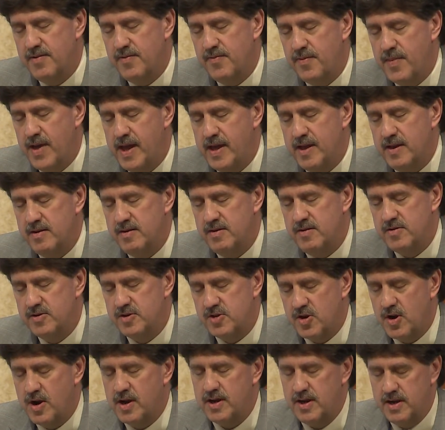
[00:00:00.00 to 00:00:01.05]
might
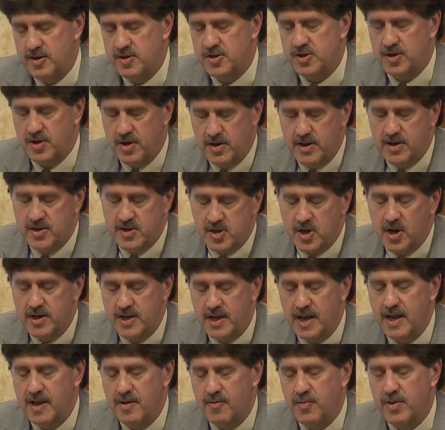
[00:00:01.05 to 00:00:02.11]
start
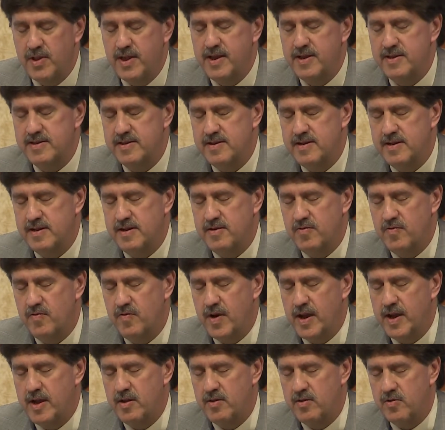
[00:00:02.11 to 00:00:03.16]
taking place in a
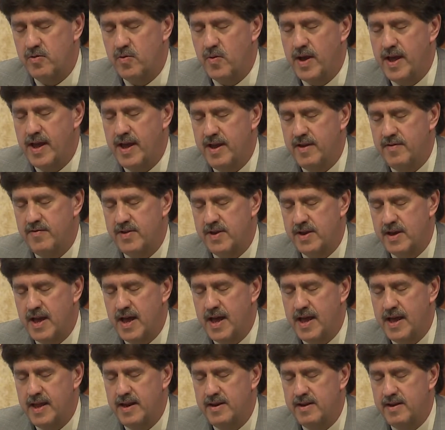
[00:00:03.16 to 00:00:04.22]
regular way of the
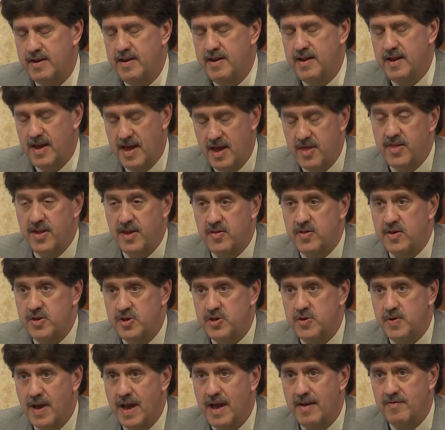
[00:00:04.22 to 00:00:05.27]
kind I think
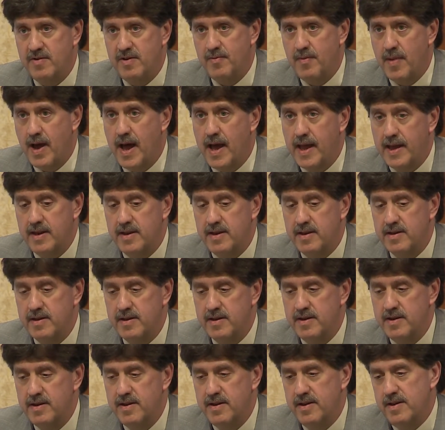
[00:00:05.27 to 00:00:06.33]
that you have in mind.
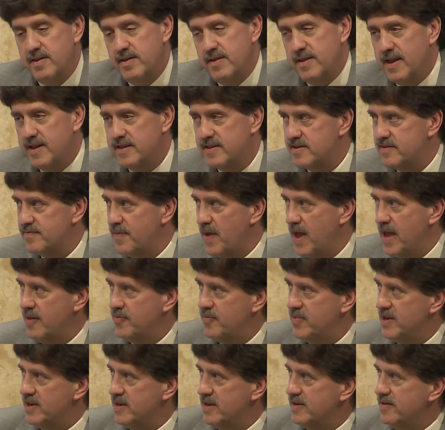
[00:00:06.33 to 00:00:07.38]
That's my
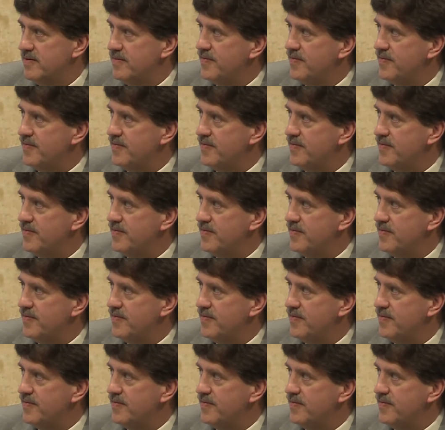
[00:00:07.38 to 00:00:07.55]
opinion.